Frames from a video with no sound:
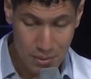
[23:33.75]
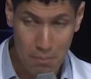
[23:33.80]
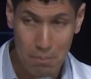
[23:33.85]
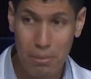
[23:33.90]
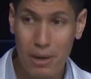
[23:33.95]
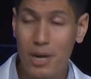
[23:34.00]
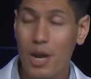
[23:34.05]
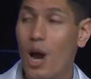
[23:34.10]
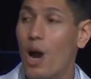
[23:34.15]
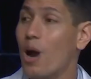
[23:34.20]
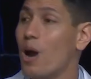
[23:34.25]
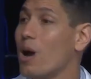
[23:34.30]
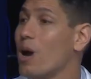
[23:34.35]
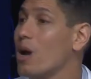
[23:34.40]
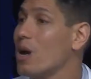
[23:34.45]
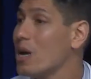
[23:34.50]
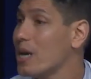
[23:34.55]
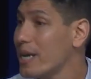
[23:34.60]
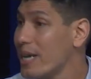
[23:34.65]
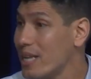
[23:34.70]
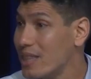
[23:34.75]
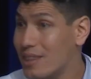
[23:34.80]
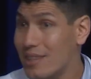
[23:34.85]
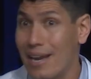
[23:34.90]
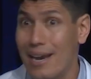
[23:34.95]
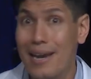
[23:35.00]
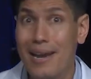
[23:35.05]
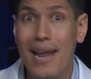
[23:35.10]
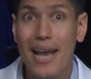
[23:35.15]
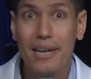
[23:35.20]
but early the
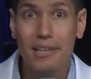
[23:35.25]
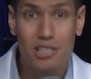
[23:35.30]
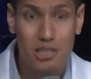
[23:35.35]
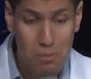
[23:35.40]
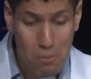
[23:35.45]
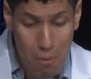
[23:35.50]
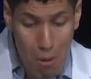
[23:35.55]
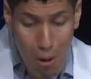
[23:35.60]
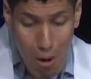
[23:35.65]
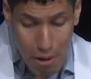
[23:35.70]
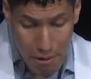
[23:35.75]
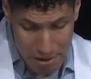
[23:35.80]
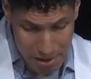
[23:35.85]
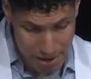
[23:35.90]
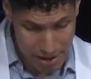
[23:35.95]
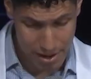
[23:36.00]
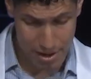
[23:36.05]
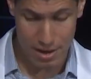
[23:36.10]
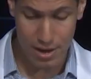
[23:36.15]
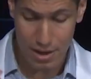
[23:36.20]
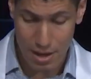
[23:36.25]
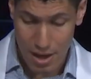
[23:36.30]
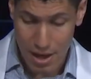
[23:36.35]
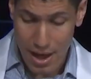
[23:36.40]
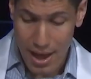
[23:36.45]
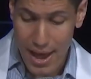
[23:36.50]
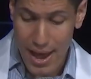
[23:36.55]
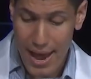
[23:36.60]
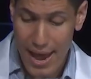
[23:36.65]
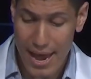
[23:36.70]
next morning,
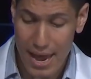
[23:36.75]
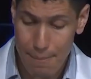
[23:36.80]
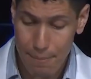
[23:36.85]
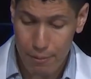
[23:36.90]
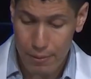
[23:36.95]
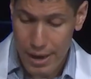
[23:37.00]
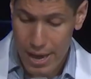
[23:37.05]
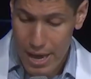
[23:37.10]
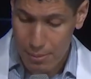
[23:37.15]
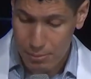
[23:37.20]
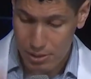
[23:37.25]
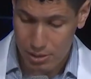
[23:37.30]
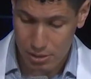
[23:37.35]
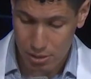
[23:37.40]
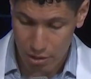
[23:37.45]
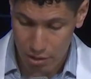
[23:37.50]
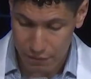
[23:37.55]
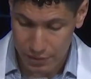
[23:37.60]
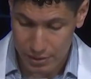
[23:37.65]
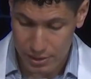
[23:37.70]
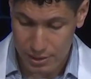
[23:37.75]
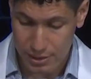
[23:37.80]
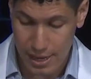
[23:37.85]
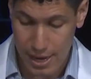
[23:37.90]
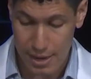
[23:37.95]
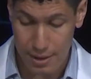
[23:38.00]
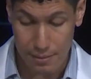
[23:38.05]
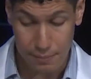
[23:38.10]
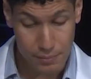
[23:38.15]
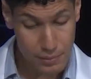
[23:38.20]
Abraham's servant
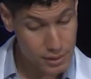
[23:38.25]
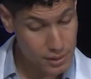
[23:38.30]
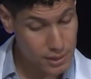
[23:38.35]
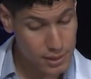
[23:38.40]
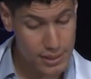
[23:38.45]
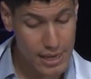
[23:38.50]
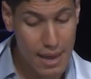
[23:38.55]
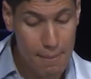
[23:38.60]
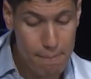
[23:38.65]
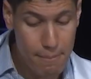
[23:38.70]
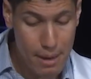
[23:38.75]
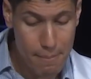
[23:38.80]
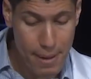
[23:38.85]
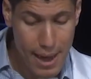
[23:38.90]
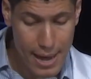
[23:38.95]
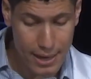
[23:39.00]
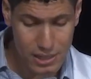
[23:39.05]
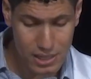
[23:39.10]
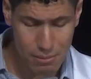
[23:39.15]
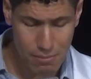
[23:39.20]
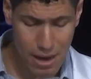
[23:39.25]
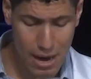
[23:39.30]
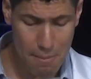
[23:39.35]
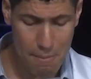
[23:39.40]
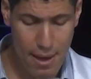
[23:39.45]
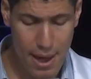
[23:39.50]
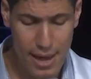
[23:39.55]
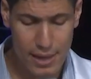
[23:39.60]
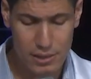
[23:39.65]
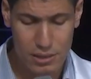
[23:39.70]
said, Send me back to my
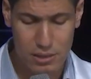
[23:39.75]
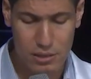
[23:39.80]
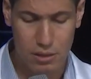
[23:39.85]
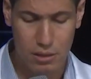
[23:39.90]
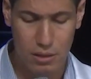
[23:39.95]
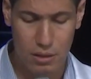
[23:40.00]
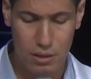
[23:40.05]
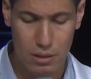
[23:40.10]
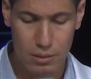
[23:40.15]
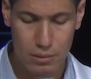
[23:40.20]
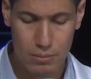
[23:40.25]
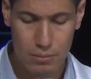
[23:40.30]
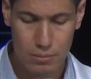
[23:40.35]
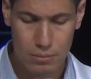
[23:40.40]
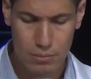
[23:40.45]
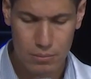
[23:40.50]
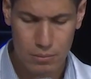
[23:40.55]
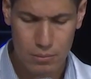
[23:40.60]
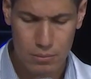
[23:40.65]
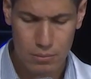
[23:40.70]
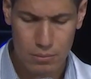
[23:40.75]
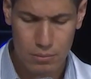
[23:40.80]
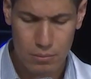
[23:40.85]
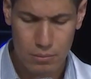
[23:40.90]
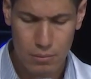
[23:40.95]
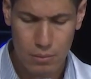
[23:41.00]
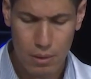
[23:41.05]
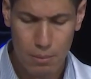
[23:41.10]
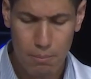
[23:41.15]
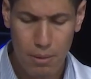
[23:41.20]
master.
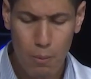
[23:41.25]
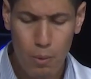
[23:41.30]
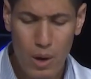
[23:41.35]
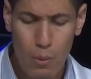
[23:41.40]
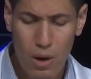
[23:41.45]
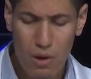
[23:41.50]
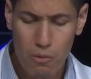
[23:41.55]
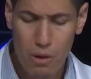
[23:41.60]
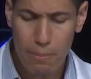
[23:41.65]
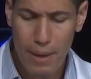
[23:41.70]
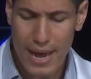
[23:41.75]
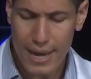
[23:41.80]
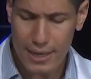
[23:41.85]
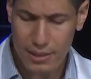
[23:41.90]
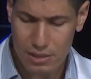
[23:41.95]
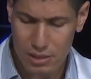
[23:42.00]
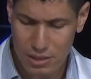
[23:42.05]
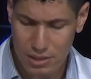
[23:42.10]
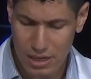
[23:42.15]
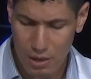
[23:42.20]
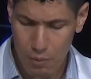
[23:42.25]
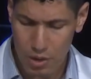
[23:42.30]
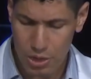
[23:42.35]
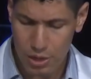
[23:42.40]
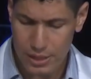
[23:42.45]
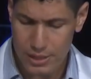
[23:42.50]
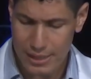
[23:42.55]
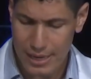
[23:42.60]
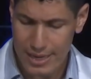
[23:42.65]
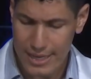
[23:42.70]
But we want Rebecca to stay with
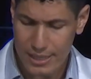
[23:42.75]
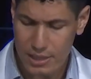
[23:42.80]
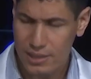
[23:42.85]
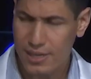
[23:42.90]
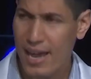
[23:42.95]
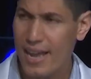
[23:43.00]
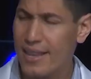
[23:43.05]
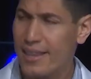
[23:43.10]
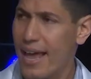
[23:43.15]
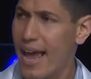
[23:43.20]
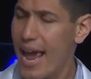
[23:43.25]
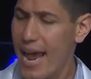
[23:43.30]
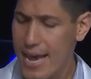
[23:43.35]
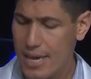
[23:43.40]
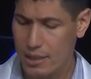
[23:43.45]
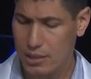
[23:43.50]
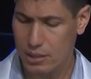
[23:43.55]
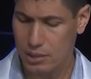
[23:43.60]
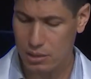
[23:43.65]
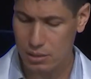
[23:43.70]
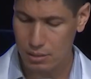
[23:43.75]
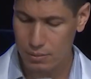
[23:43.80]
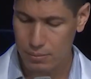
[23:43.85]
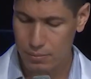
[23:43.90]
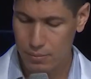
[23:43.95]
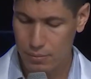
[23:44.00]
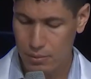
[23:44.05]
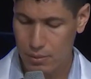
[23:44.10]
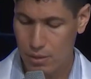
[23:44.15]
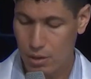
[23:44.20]
us at least 10 days.
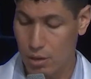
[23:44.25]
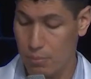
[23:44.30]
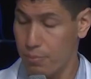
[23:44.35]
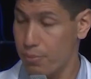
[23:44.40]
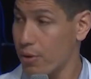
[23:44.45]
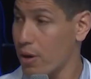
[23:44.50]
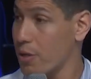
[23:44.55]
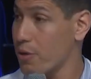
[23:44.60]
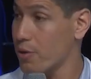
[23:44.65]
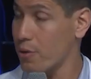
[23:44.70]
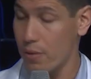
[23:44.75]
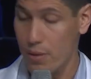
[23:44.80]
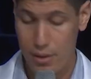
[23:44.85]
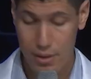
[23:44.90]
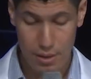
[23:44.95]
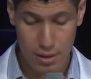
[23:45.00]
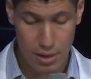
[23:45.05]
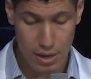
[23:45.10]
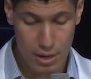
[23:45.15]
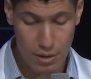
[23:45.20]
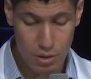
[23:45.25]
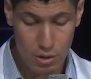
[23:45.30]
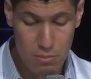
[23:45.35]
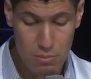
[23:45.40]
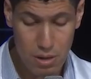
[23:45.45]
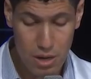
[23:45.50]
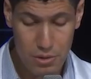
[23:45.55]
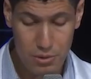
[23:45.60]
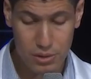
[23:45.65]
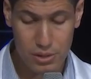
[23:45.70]
Her brother and her
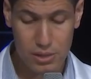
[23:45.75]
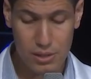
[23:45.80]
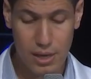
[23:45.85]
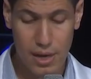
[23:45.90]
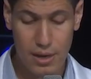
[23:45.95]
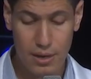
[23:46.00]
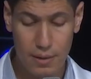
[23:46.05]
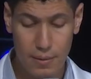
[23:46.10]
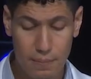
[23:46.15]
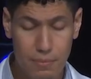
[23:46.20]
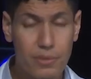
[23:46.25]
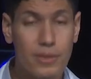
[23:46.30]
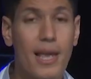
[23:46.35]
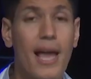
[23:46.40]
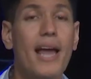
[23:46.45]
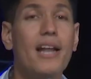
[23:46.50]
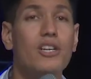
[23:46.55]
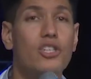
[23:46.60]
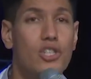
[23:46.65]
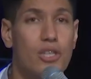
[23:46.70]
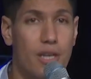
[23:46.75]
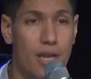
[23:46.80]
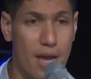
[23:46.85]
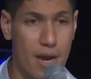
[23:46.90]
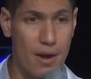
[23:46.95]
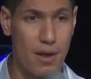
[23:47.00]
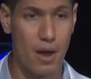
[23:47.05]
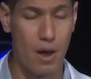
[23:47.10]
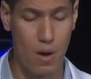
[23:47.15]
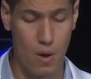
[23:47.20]
mother said, Then she
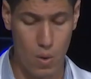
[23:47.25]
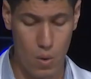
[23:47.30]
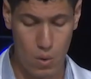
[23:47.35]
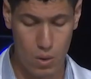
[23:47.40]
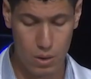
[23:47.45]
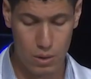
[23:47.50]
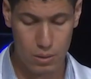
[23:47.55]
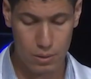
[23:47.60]
can go.